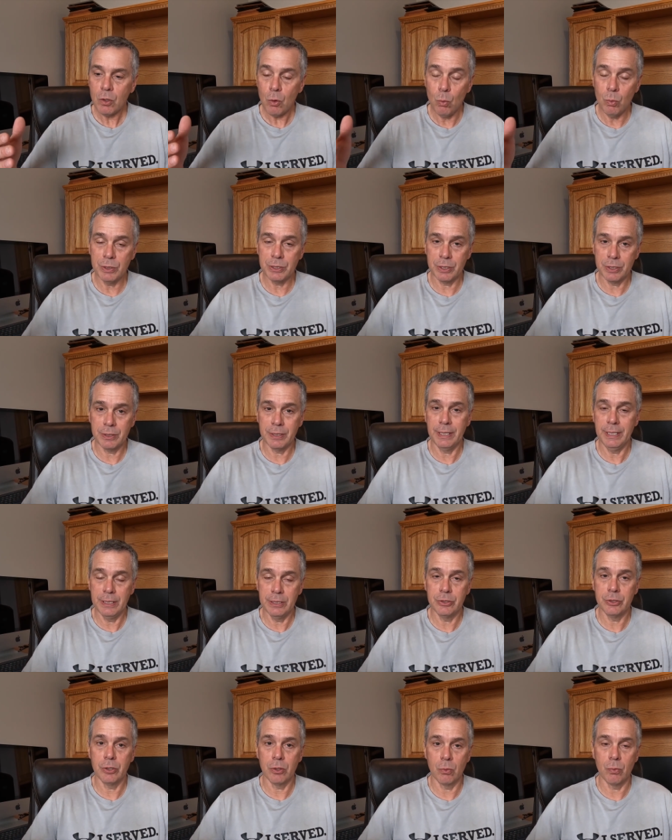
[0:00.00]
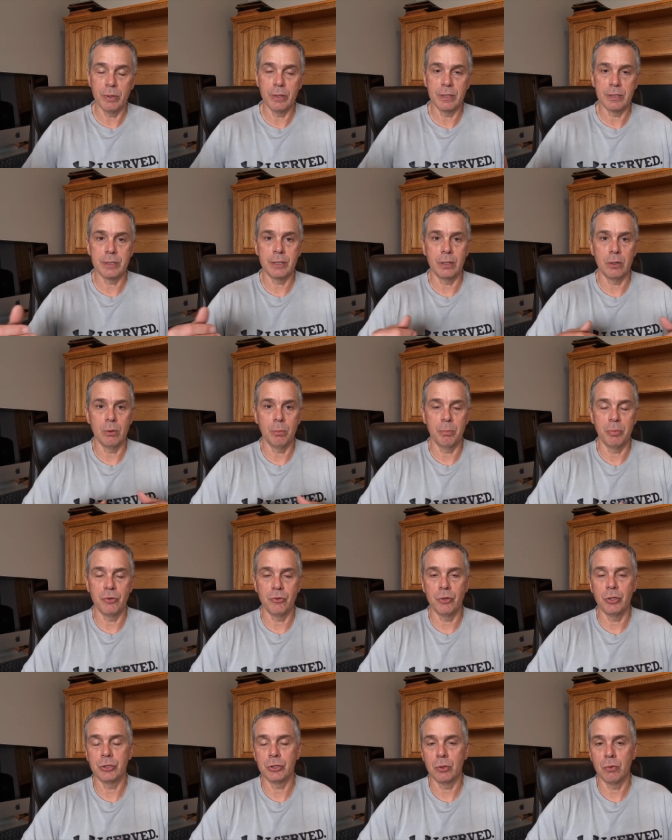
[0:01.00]
which is easier with a single
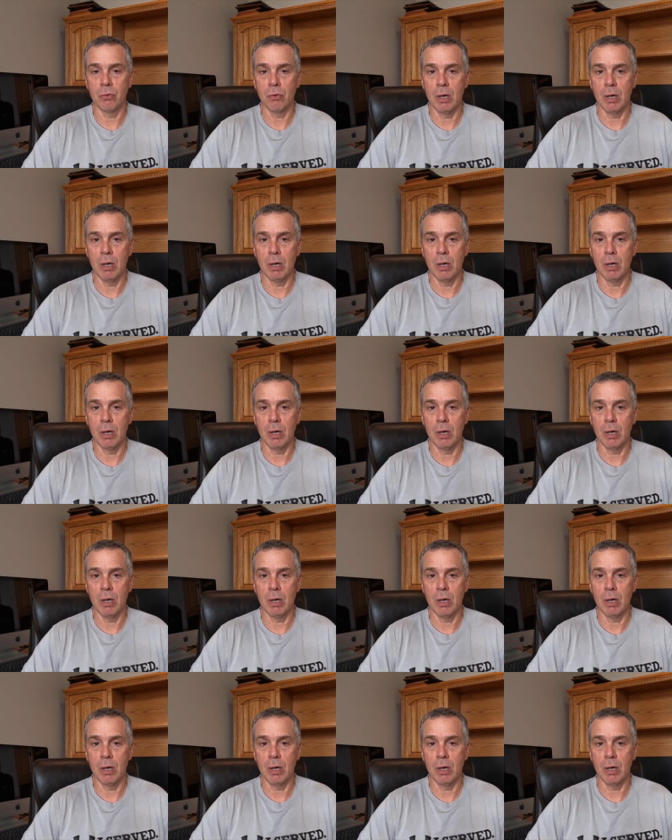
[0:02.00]
position